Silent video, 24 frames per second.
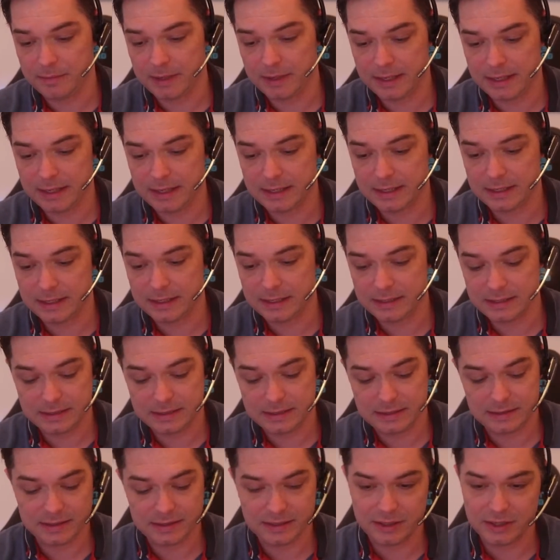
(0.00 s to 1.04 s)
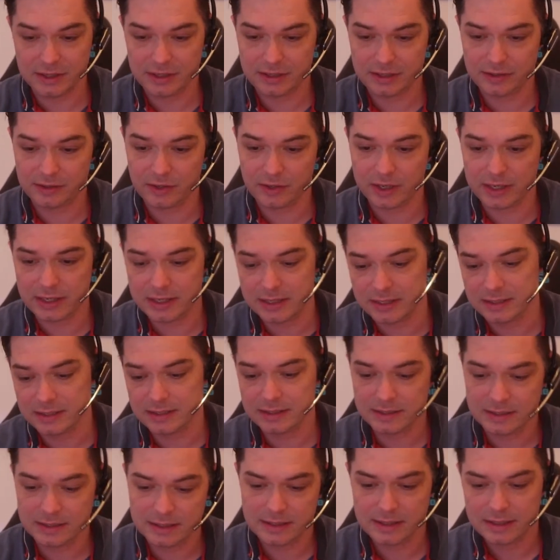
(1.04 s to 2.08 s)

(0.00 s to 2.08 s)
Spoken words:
and you're not certain